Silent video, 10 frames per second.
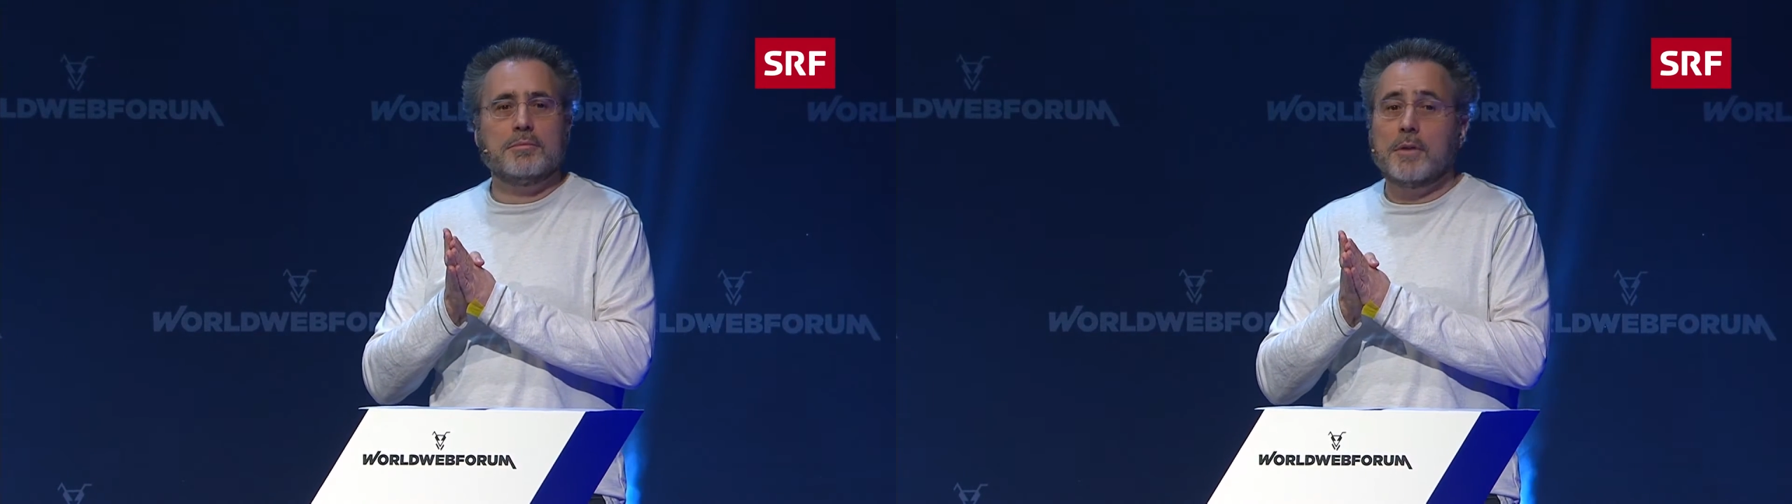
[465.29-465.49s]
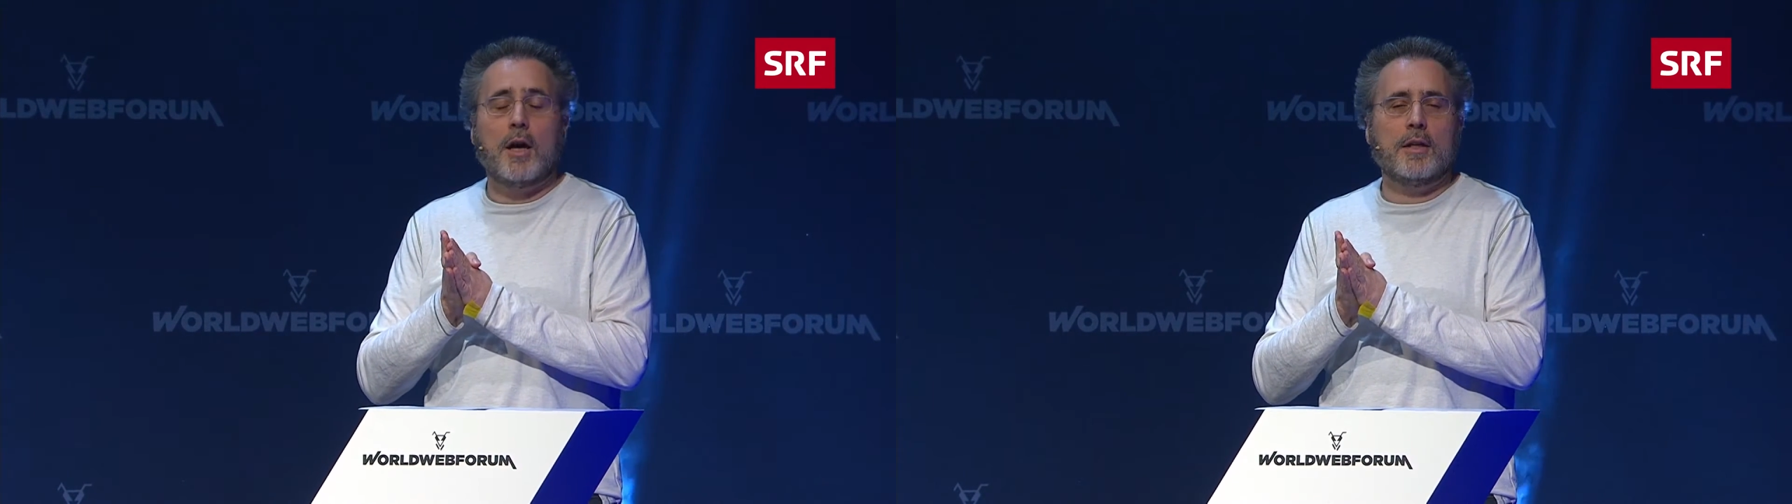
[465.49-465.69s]

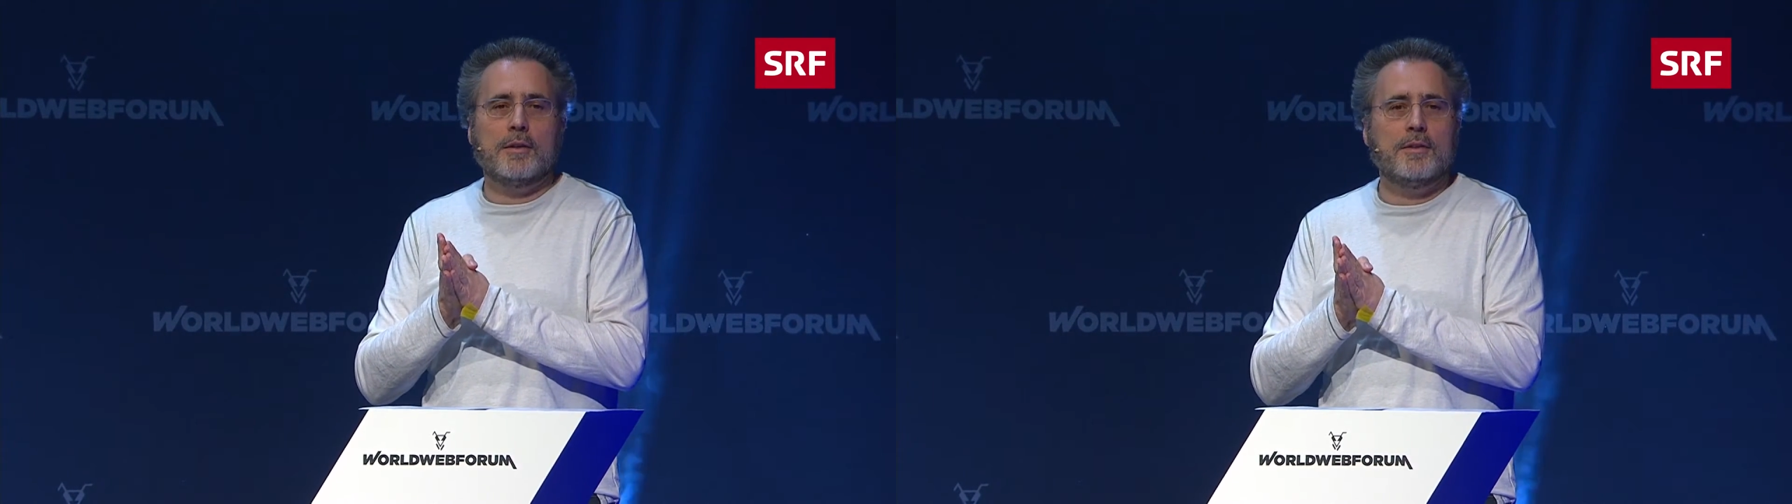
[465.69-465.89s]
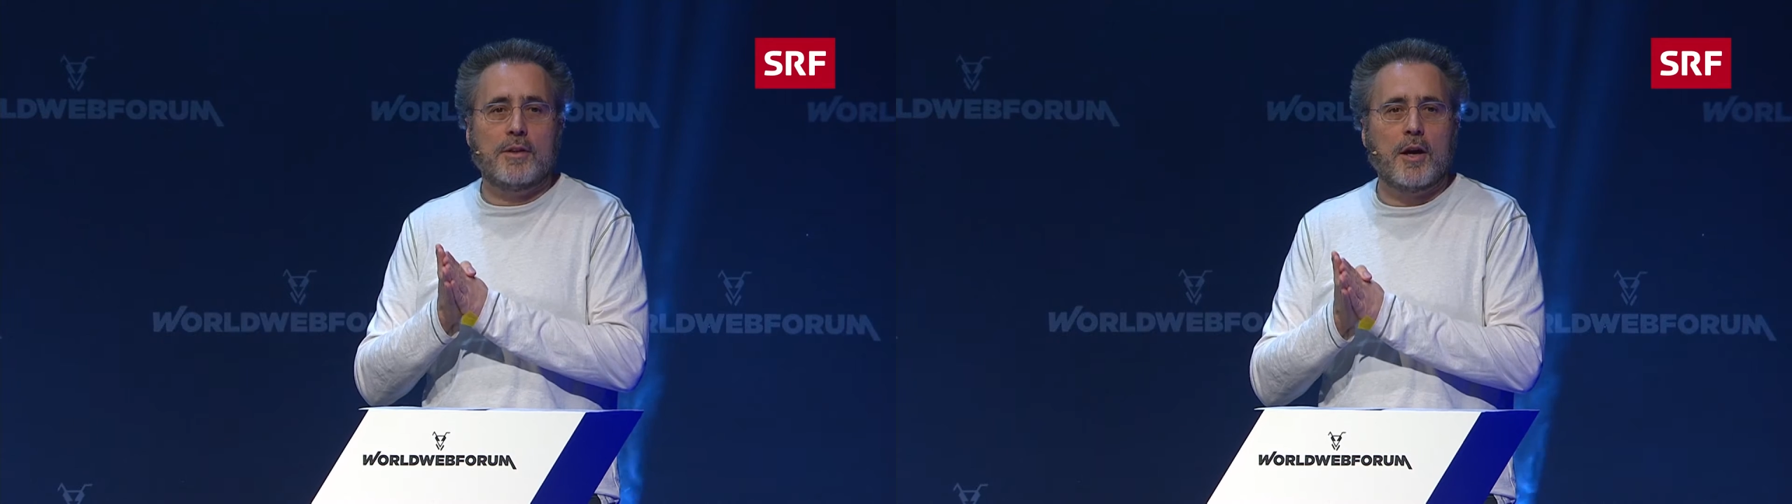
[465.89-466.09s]

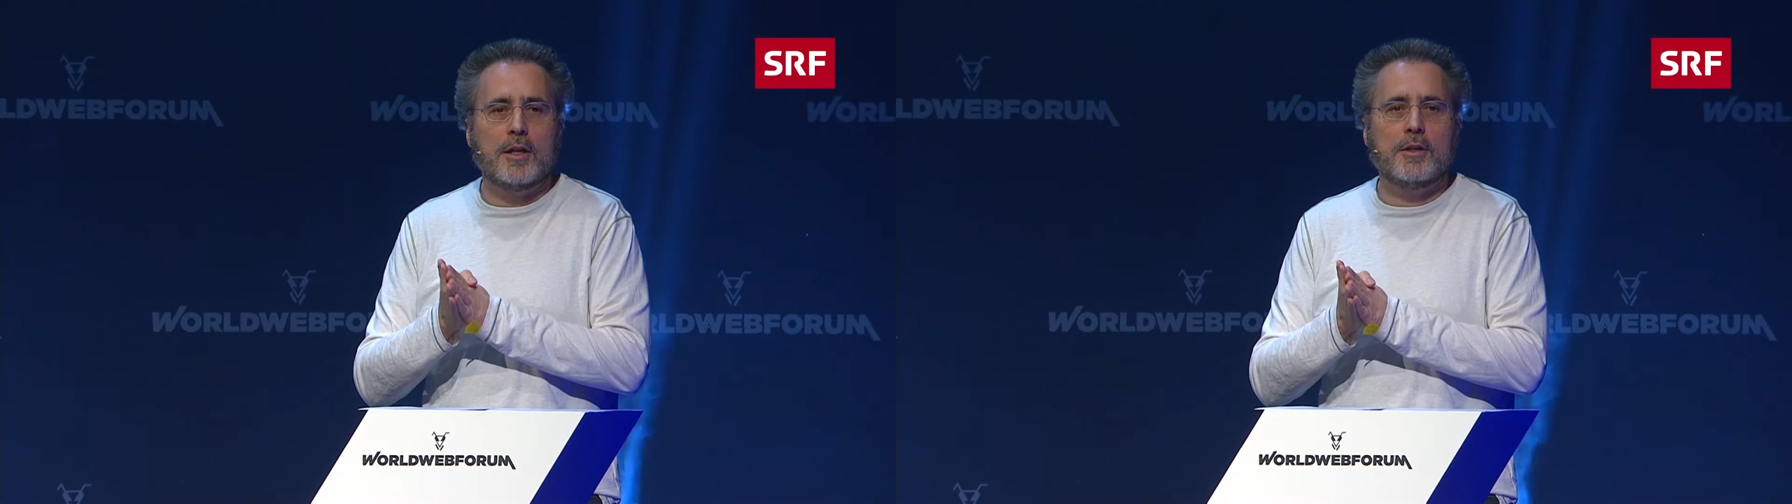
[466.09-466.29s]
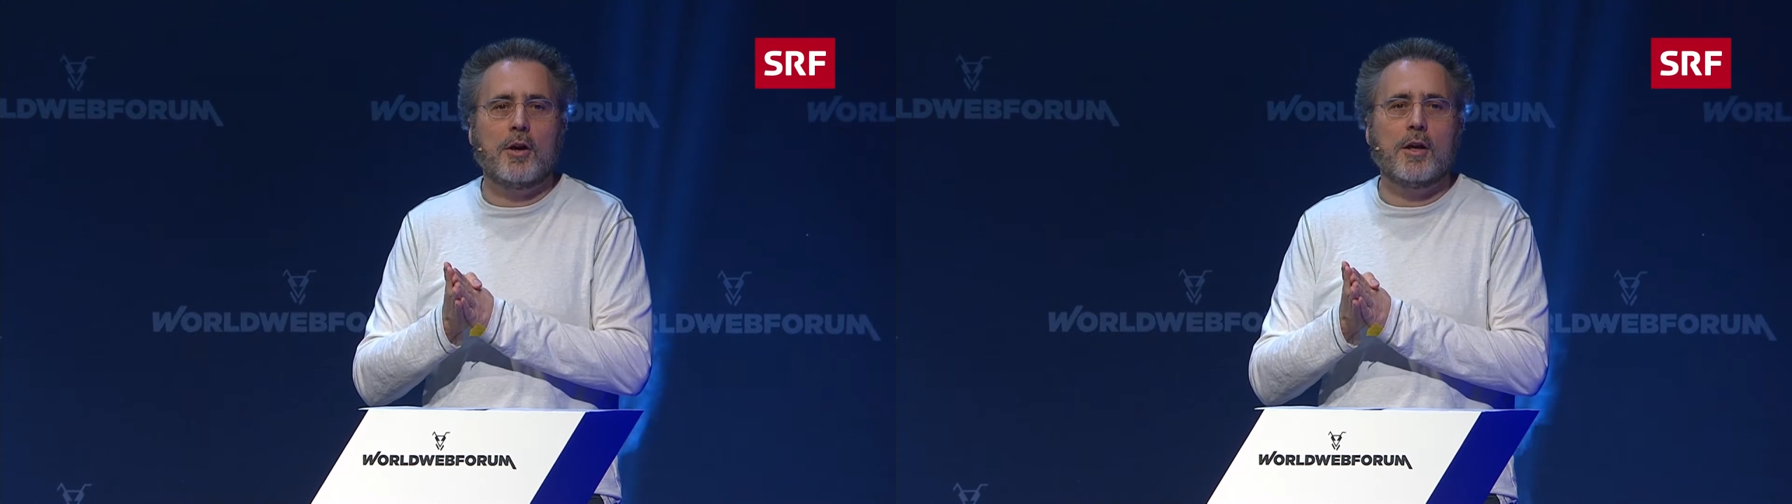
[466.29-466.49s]
not done
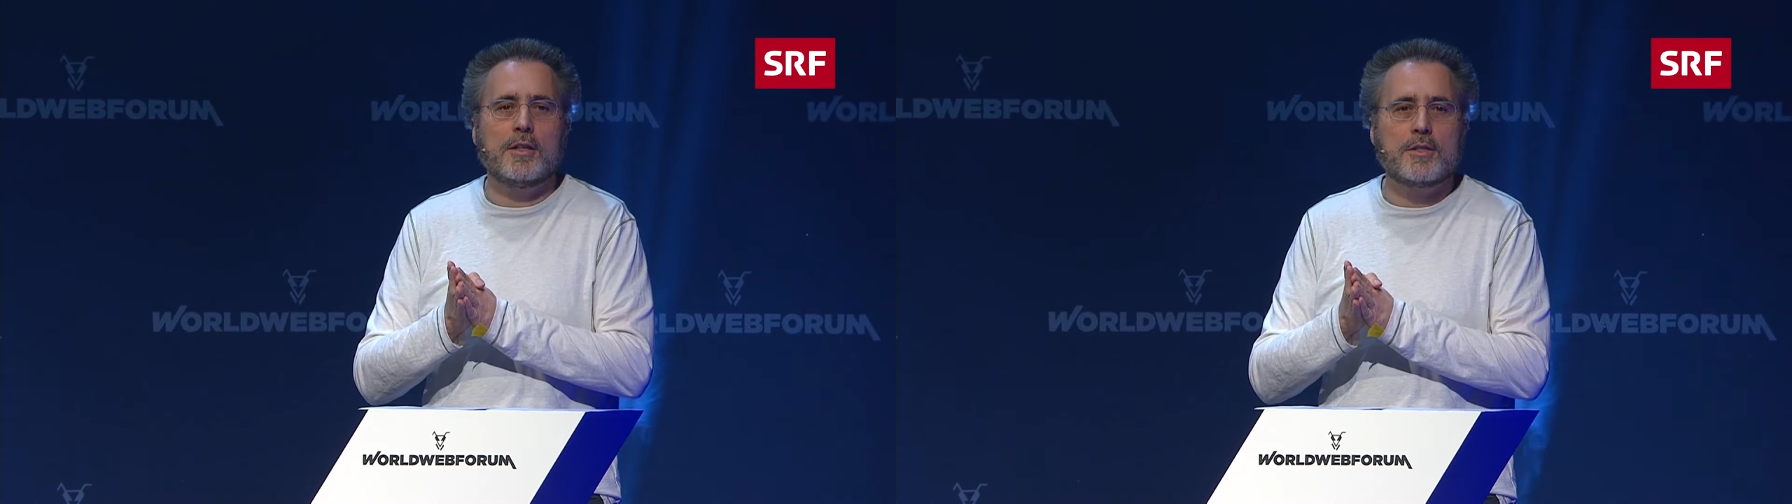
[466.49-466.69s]
at all,